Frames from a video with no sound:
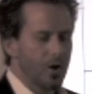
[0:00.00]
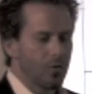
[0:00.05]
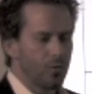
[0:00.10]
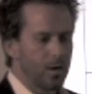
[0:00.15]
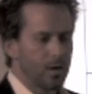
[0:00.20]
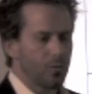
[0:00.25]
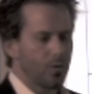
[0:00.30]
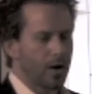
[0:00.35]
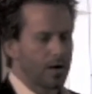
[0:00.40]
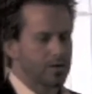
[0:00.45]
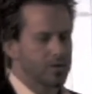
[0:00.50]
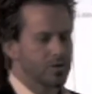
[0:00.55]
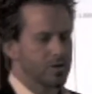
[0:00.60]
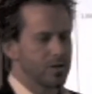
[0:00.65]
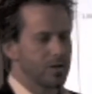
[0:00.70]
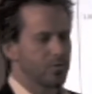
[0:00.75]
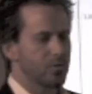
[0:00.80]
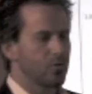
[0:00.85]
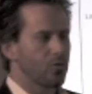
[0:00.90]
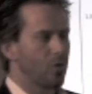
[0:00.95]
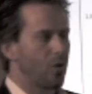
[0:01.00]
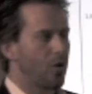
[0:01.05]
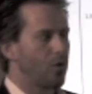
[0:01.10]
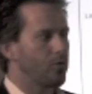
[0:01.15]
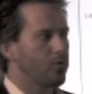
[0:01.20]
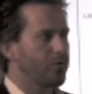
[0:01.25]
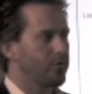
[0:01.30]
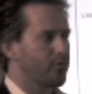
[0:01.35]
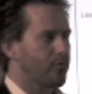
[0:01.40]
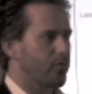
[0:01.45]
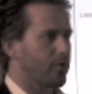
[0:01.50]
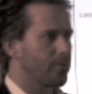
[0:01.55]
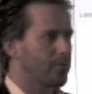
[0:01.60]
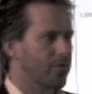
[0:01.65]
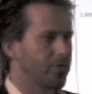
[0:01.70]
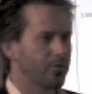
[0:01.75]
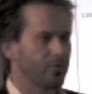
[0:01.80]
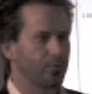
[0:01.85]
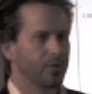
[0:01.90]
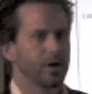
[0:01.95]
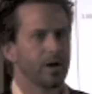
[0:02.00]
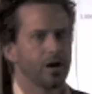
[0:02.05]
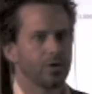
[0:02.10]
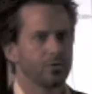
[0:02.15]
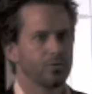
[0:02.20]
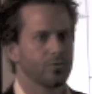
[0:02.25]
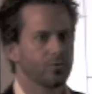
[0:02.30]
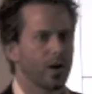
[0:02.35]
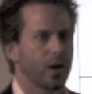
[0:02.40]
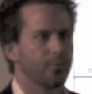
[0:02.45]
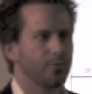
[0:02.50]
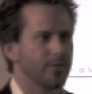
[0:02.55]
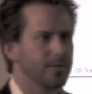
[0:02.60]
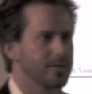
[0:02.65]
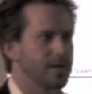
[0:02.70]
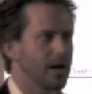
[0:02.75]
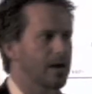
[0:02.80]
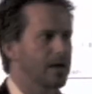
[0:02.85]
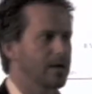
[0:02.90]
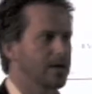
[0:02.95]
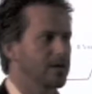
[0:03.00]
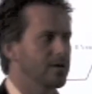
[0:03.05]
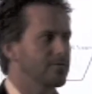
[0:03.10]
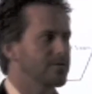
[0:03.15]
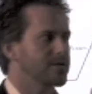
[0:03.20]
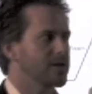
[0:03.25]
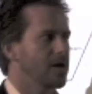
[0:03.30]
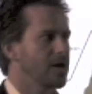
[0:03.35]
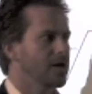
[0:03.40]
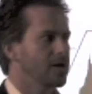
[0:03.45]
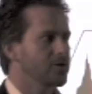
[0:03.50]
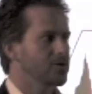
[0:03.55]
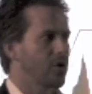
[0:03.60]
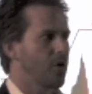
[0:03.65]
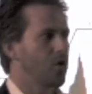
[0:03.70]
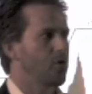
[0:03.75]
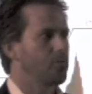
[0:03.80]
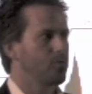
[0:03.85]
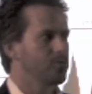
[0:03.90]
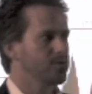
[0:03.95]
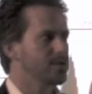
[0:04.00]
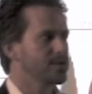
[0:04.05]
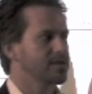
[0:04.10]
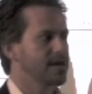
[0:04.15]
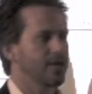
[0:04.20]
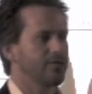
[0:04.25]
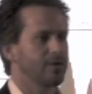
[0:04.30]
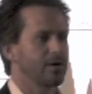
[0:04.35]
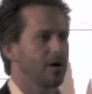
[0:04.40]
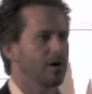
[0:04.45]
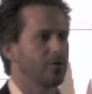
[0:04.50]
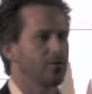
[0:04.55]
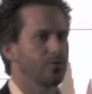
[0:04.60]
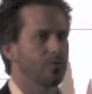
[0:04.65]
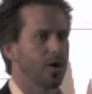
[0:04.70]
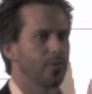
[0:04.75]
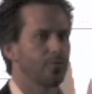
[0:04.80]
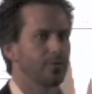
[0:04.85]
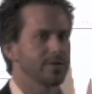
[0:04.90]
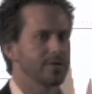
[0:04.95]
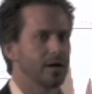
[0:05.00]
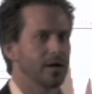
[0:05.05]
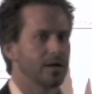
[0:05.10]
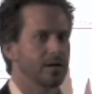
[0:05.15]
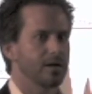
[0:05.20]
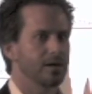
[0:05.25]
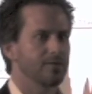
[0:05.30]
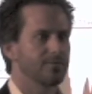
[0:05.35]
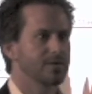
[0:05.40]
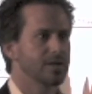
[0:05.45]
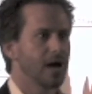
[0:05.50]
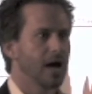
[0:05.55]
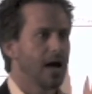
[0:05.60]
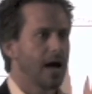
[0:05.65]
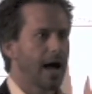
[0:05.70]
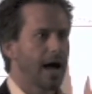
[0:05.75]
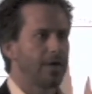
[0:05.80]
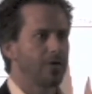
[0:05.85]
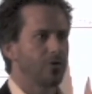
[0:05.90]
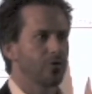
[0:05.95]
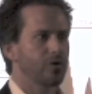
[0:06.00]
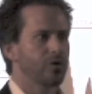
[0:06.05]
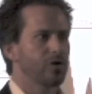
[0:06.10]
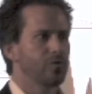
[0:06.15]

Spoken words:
we watched them grow from 300 representatives to almost 700 representatives, and their